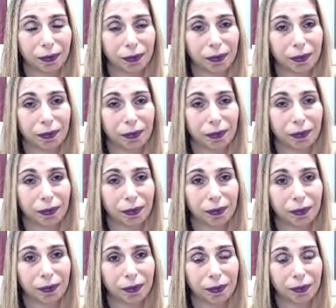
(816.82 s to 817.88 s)

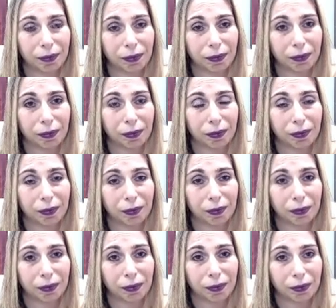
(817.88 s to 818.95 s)

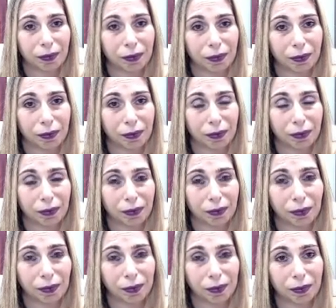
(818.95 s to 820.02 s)

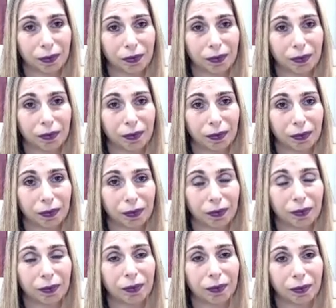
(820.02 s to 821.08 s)

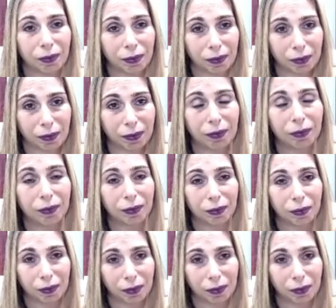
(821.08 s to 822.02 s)
This person isn't speaking.